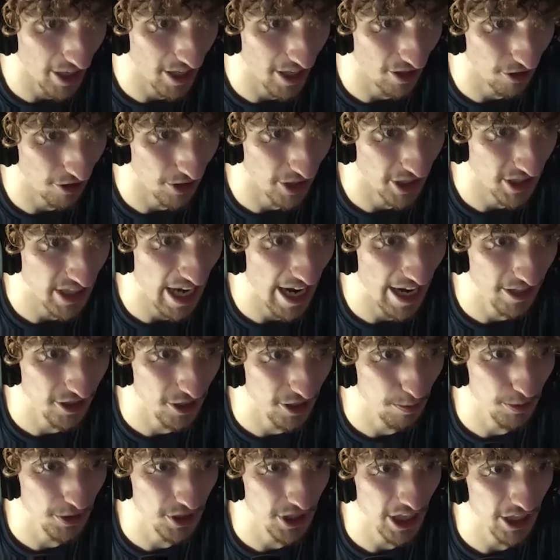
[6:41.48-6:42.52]
here it is. Act
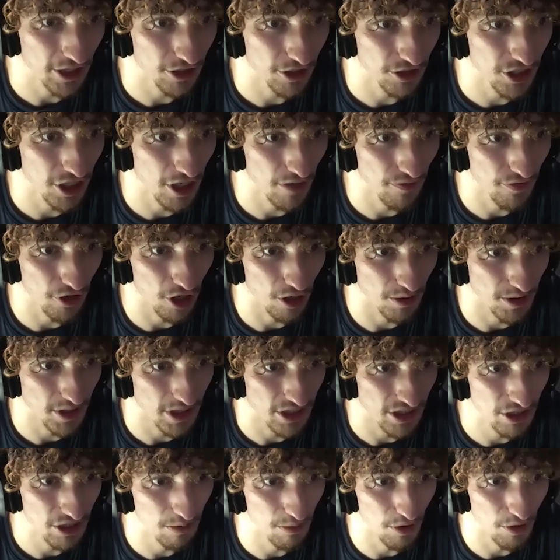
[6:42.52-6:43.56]
to protect yourself and always
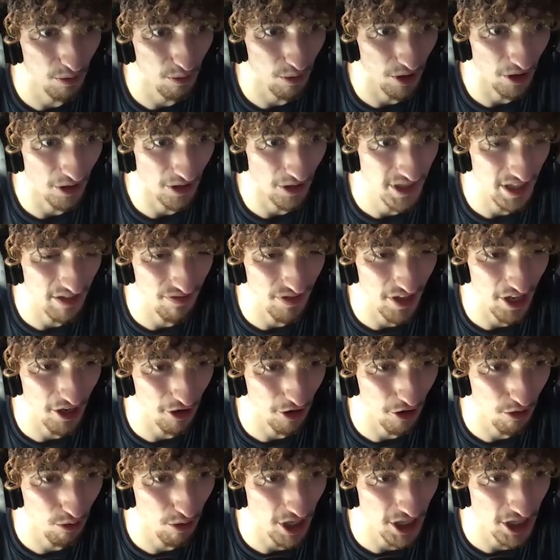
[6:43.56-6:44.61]
assume the worst. If they are
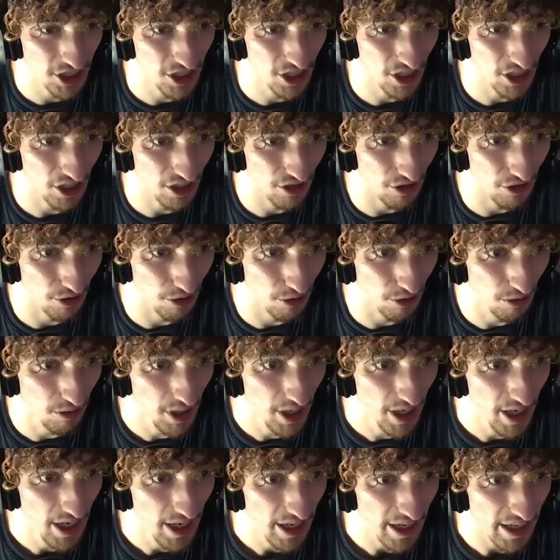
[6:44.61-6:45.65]
questioning you,
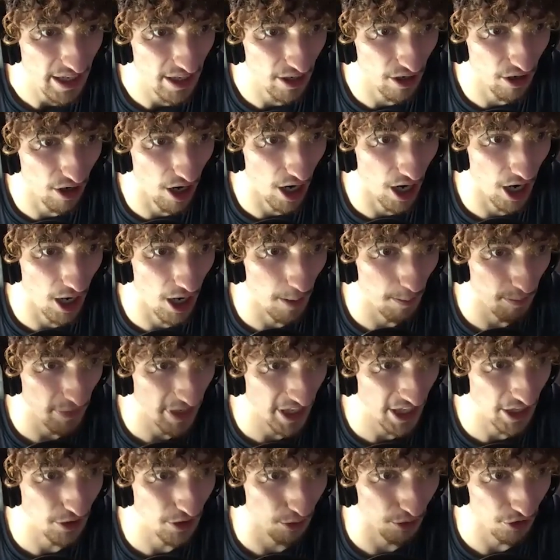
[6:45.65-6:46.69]

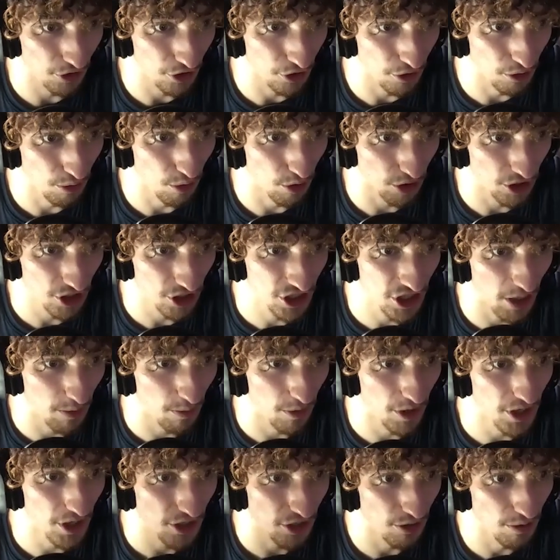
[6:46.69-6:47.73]
either you or
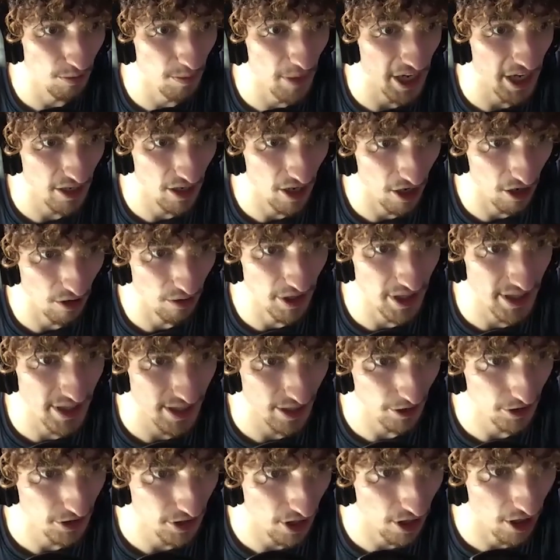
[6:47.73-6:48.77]
someone you may know is
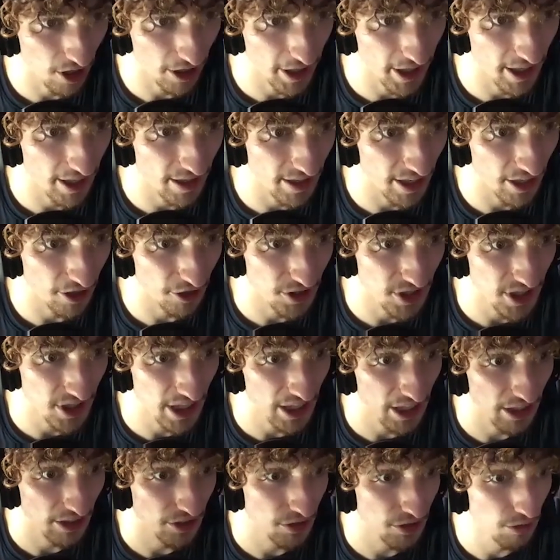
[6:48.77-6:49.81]
their target, and they are
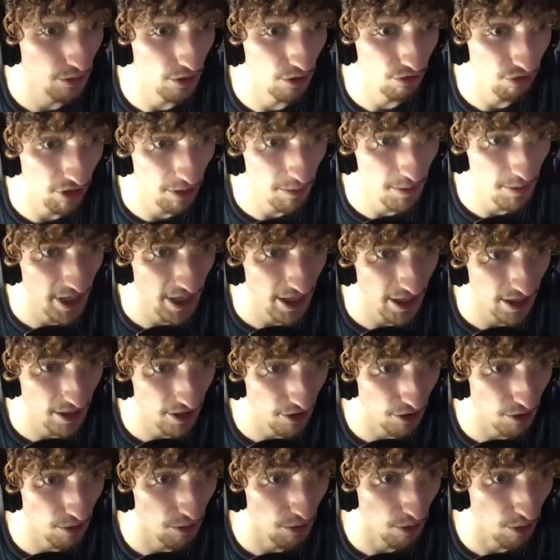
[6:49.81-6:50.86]
seeking to incriminate
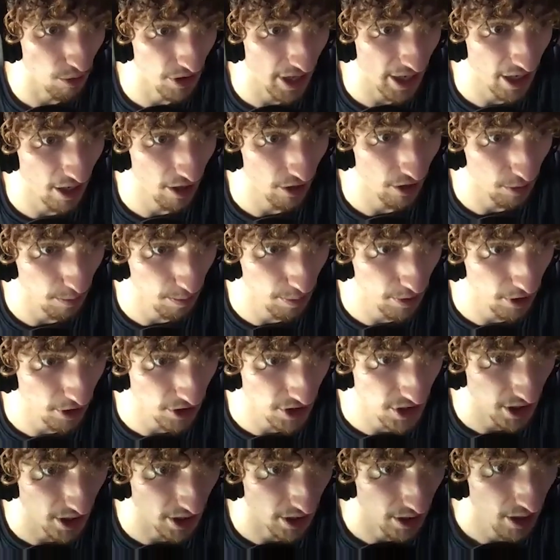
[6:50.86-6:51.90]
you or that other
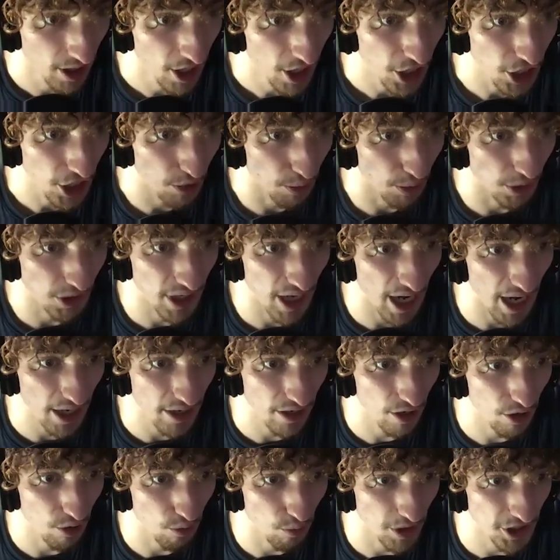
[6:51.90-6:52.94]
person. You will not
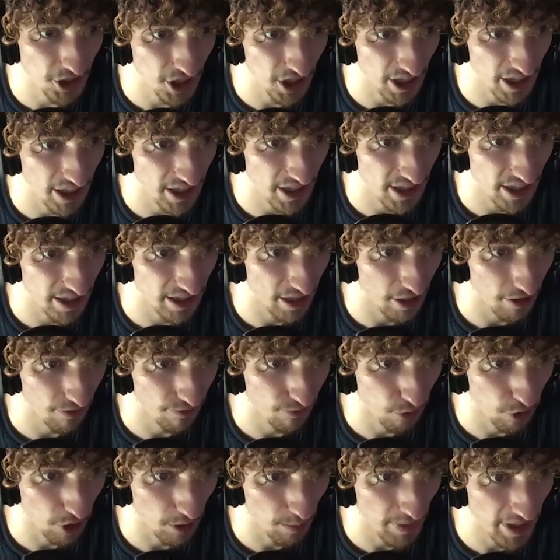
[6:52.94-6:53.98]
know which it is, and
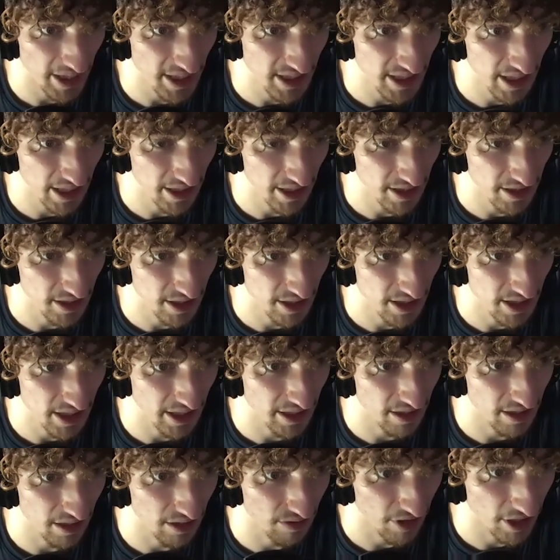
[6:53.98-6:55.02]
therefore it makes sense to
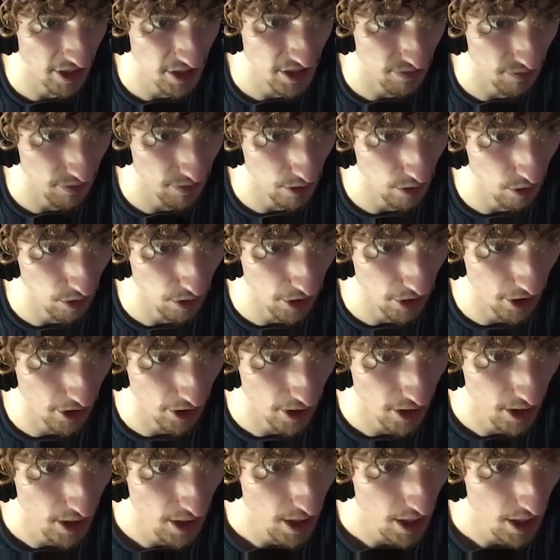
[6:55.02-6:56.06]
seek the advice of a lawyer.